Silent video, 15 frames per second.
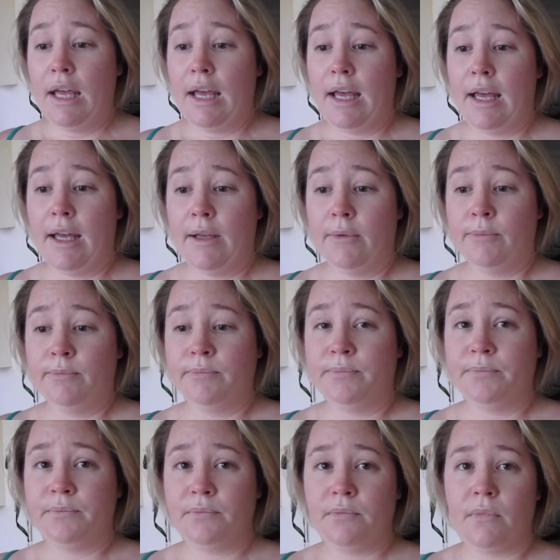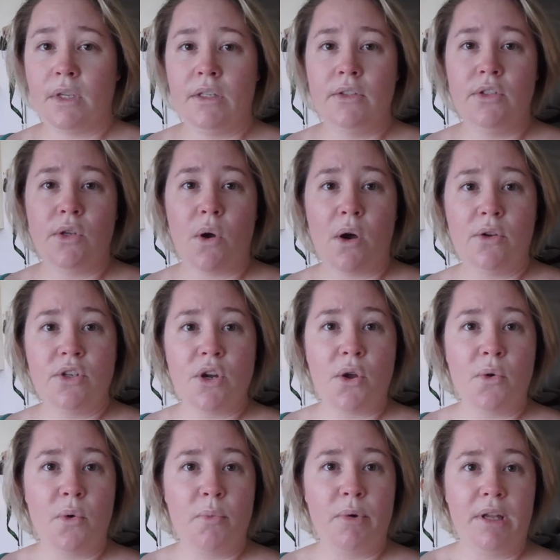So I'll show
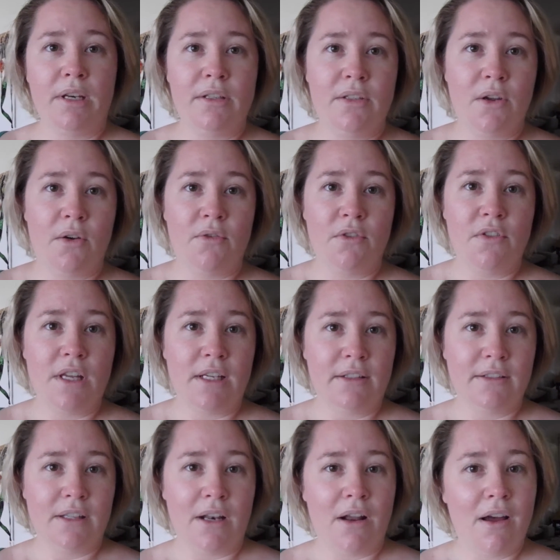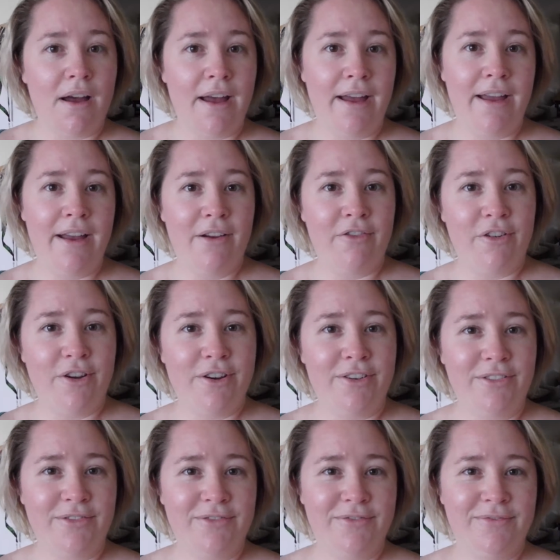you a bit of the things that I have got.